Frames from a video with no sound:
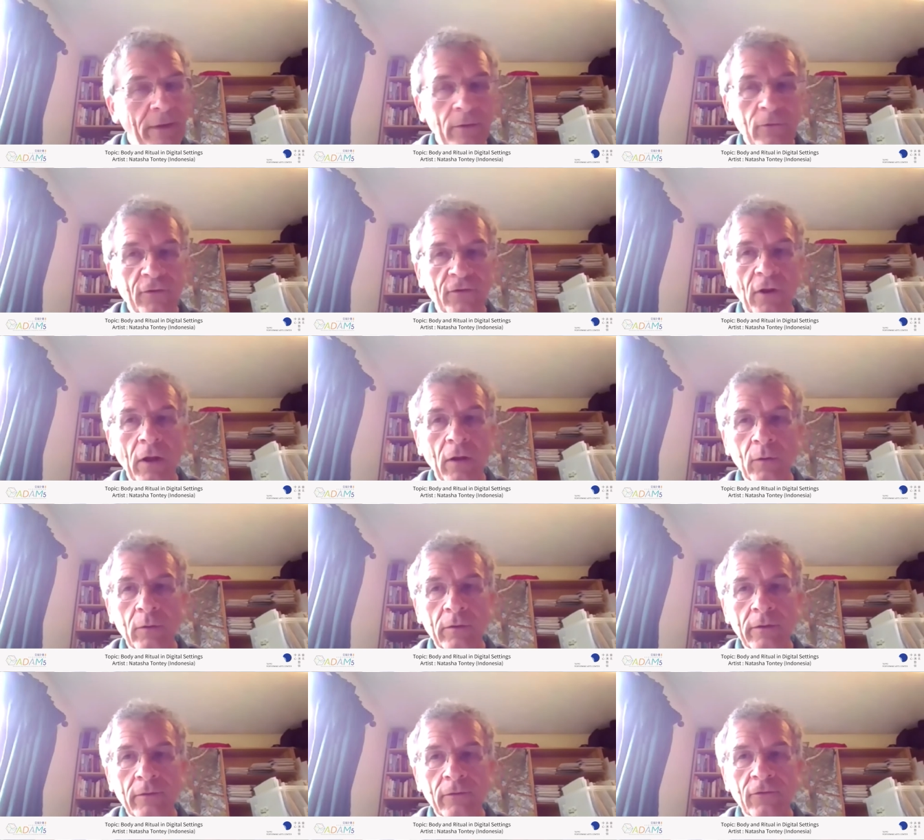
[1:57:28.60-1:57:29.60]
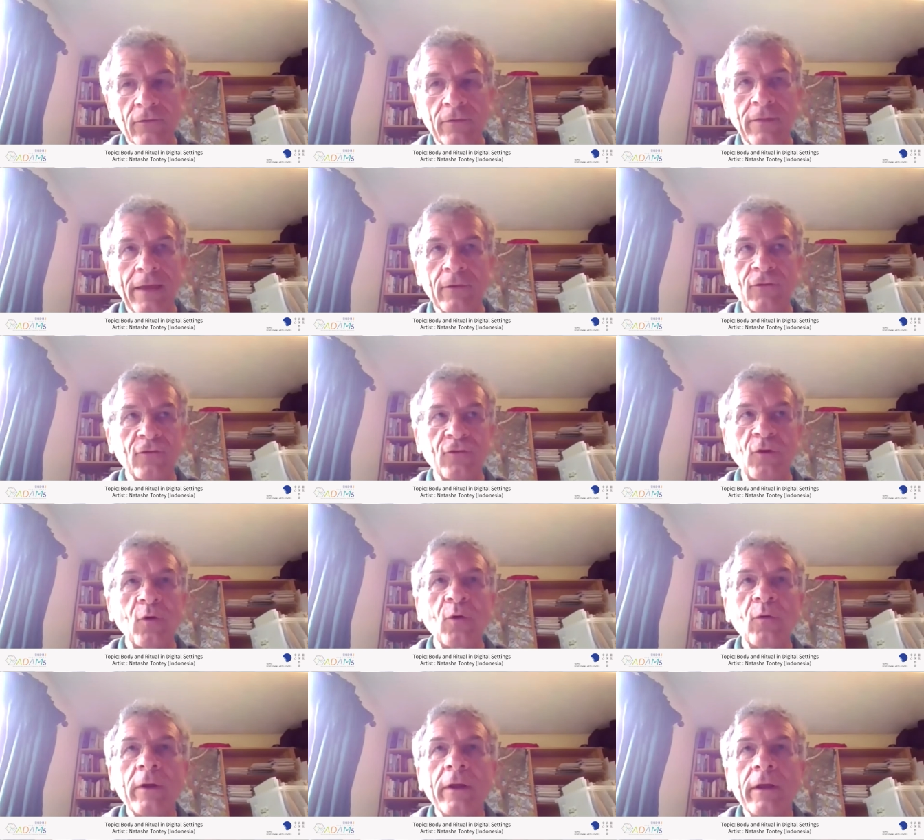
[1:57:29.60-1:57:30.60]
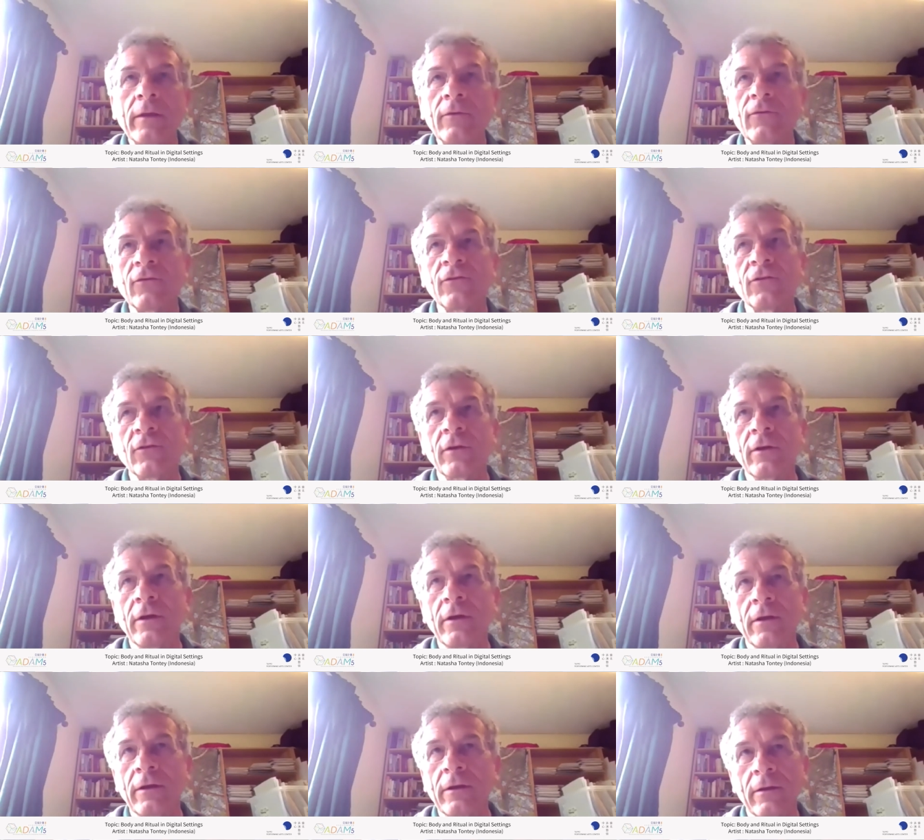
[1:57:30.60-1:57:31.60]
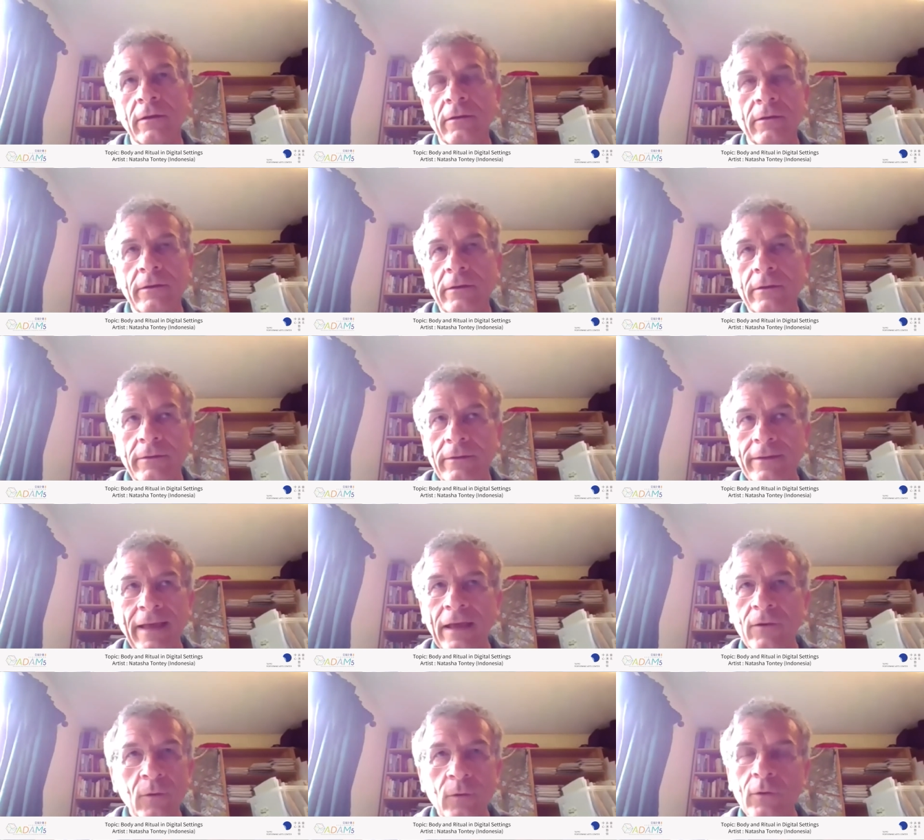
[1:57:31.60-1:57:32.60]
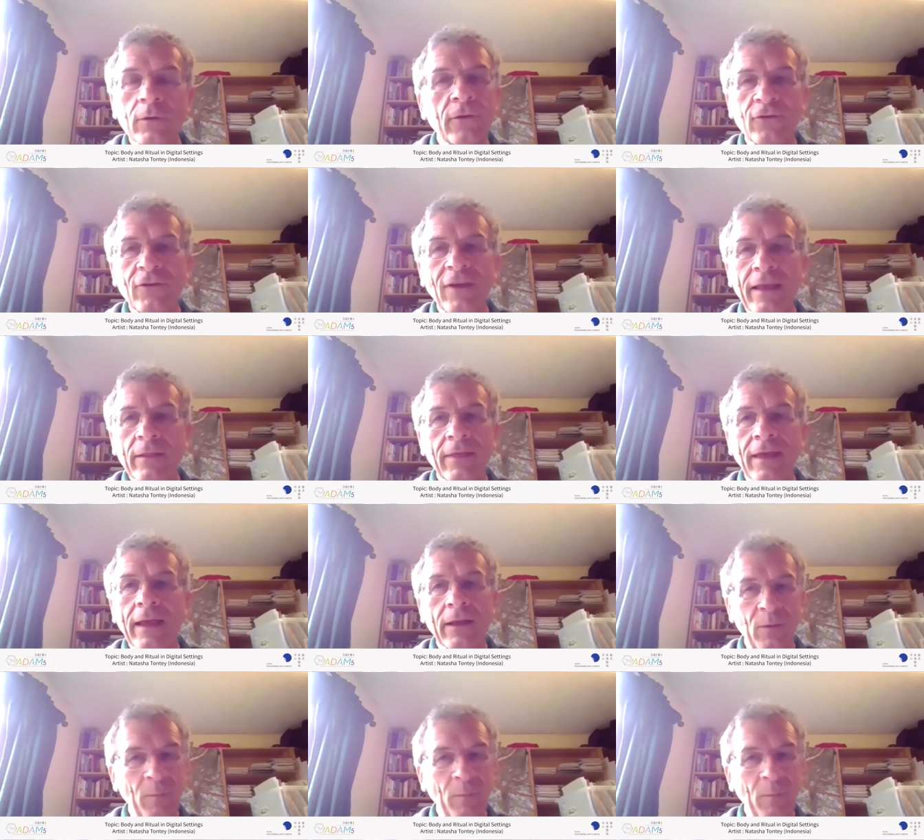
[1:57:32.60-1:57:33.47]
these stones, their stories, yeah, you could say they're